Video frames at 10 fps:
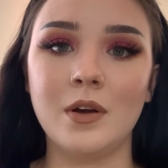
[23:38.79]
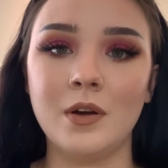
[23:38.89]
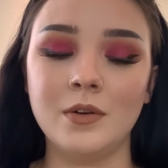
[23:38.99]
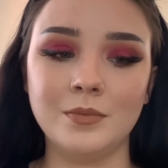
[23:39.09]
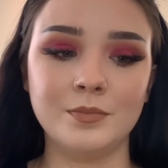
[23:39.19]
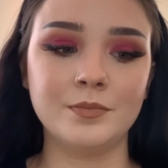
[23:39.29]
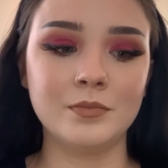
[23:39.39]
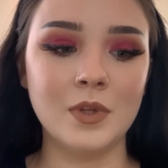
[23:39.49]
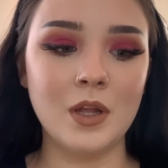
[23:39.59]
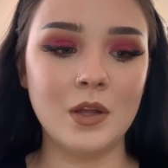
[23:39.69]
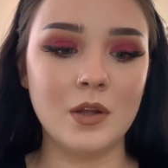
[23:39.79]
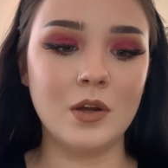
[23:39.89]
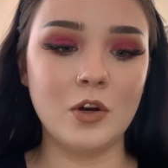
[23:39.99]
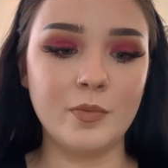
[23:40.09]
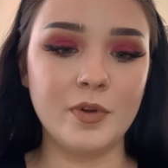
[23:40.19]

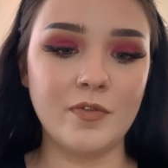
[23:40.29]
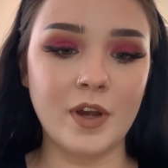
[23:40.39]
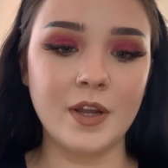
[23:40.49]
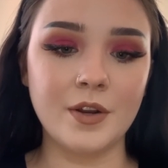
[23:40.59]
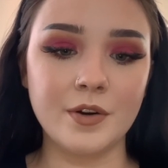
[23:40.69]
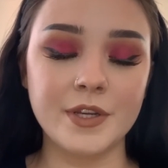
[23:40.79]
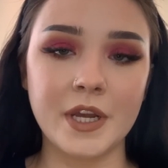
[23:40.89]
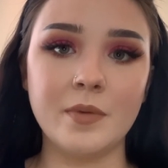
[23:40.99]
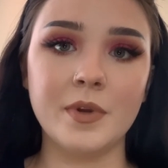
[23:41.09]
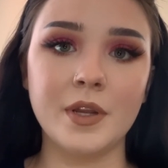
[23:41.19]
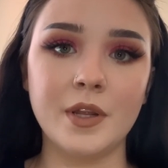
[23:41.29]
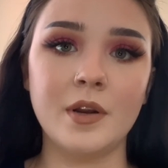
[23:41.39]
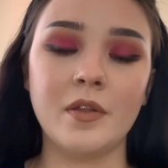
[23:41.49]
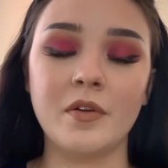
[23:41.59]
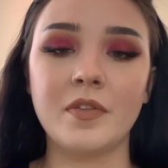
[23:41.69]
I hope you find entertainment in
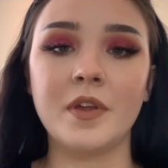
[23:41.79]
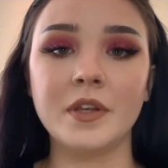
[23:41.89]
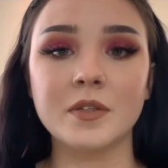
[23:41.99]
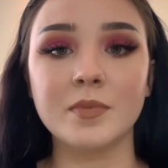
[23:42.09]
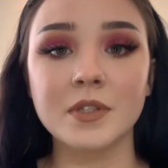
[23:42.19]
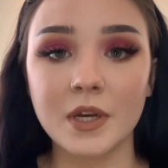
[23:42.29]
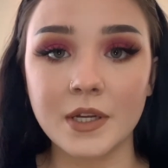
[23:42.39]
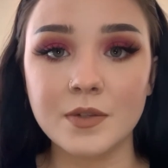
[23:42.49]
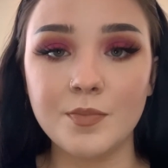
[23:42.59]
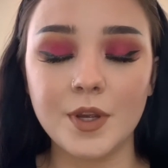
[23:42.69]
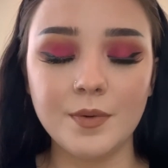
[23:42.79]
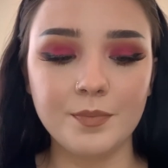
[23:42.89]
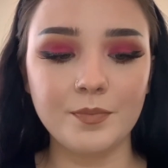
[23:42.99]
other things besides me,